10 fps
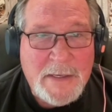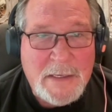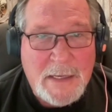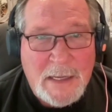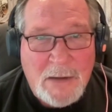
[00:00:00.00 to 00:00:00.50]

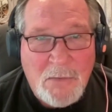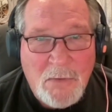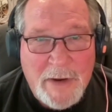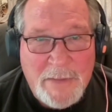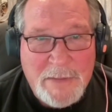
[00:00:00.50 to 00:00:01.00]

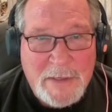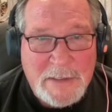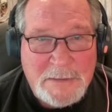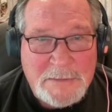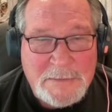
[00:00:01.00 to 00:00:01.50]
One of
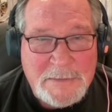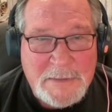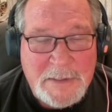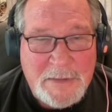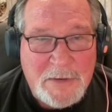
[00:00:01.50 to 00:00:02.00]

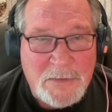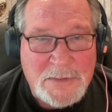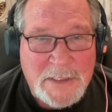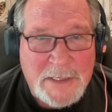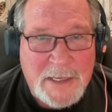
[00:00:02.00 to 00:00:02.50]
there
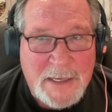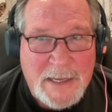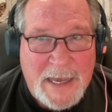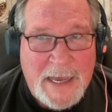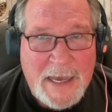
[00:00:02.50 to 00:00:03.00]
was a
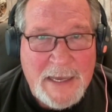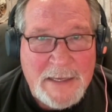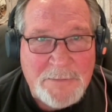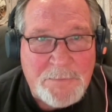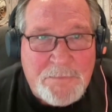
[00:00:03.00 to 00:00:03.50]

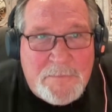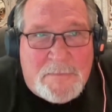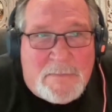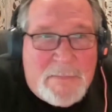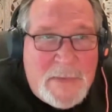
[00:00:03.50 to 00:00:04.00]
guy,
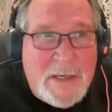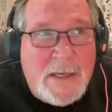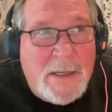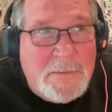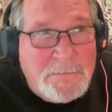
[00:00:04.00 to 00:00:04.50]

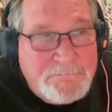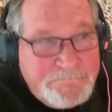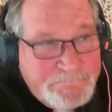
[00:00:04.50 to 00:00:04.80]
um,